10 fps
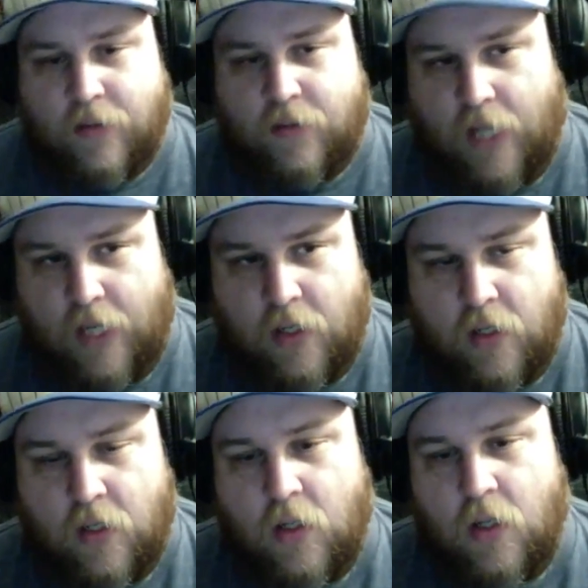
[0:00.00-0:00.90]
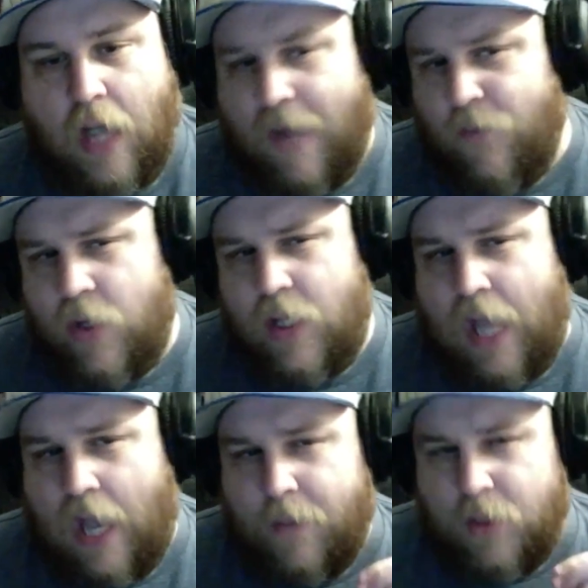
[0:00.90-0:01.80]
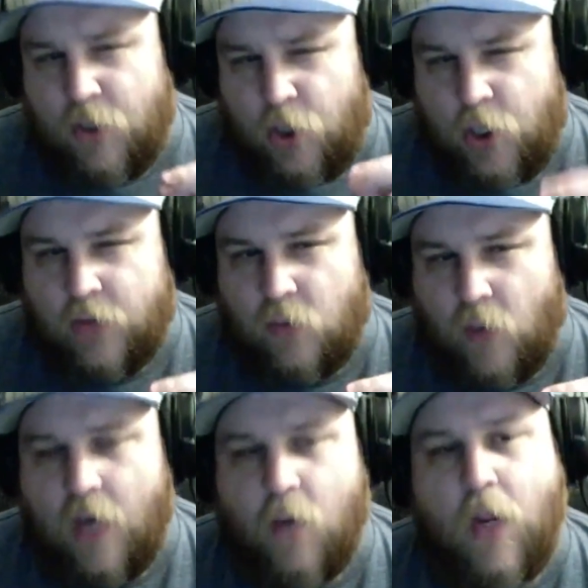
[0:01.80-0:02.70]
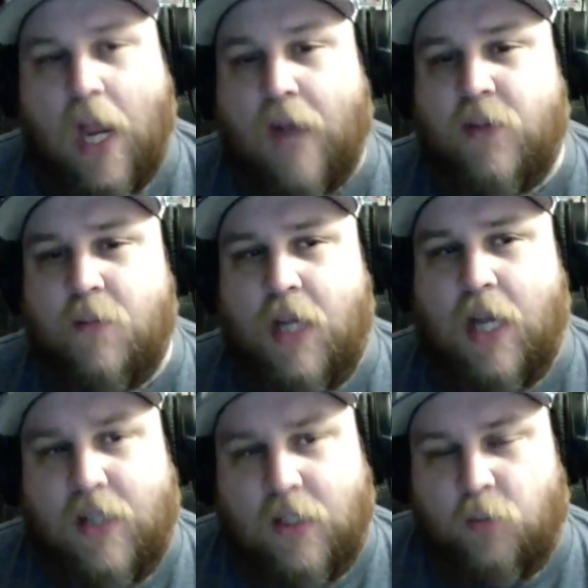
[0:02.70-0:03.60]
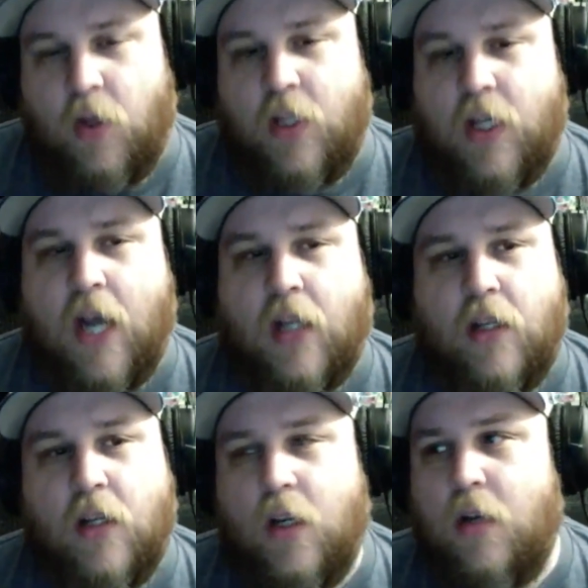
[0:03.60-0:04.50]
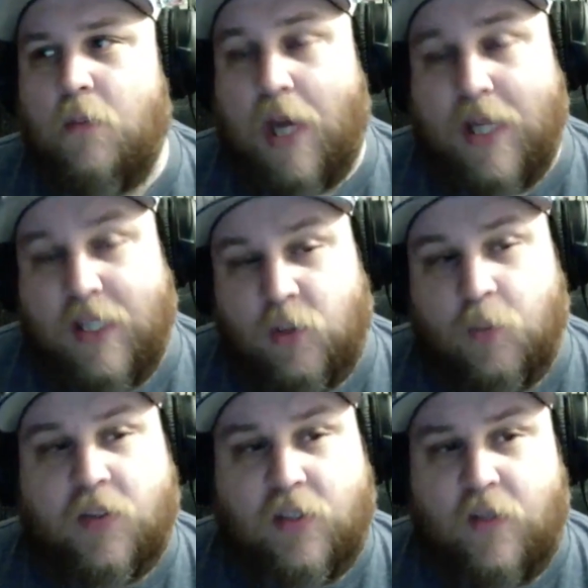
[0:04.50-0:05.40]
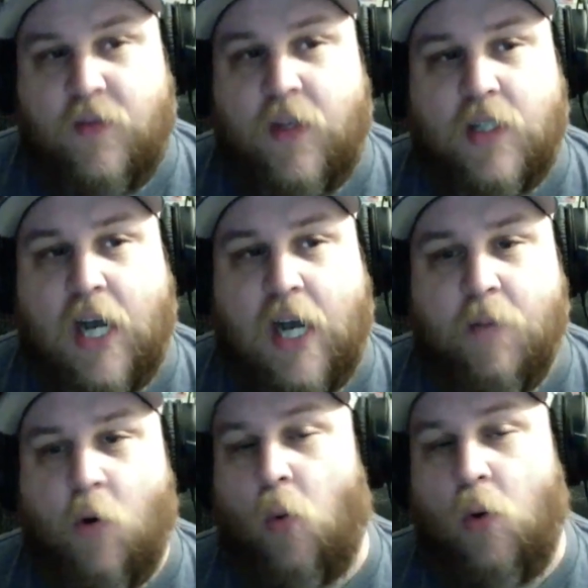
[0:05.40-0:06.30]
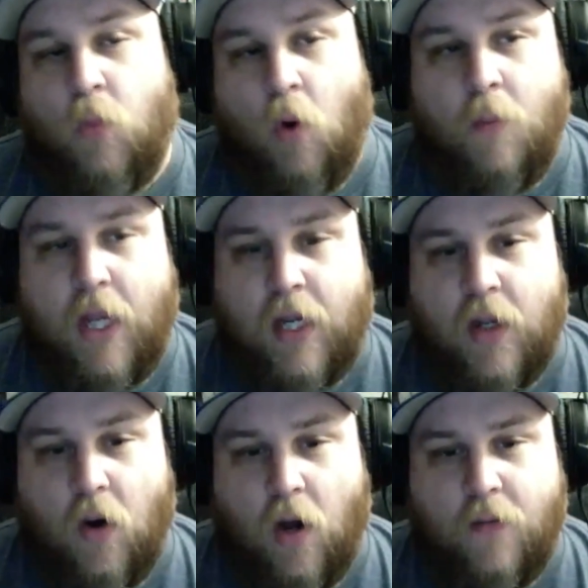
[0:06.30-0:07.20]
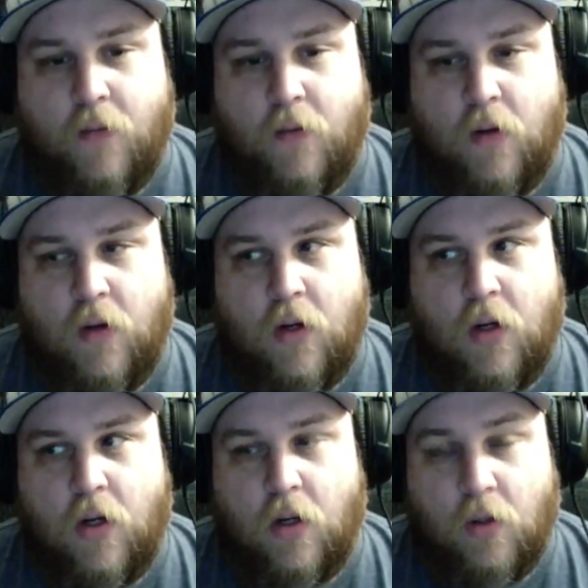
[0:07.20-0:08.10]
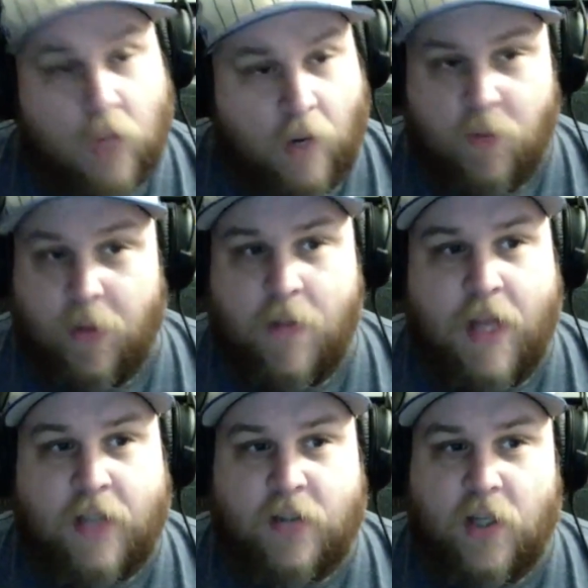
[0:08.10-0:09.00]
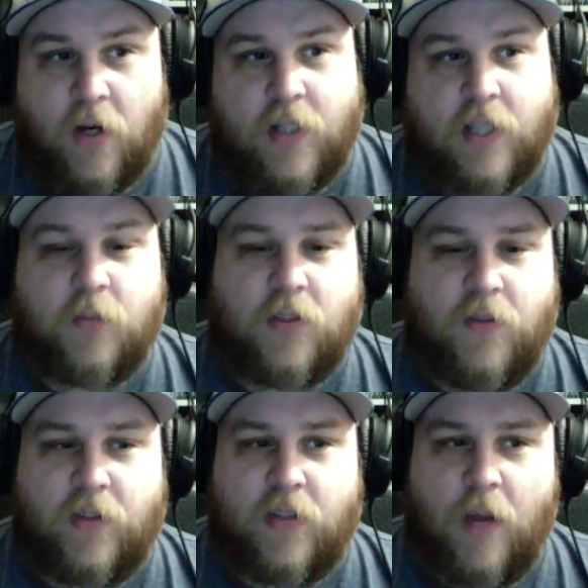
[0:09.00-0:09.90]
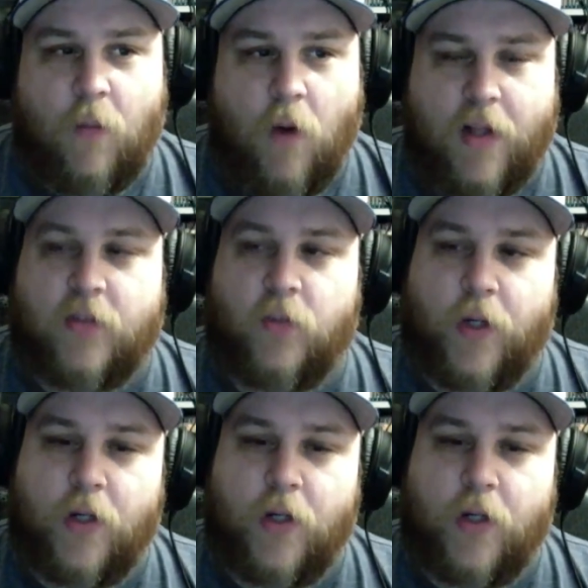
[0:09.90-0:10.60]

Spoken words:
sake. Everything happens just right. We have to be at this point in the island by this specific time or we won't make it off. Everybody makes it there at that specific time. Wow, that's weird.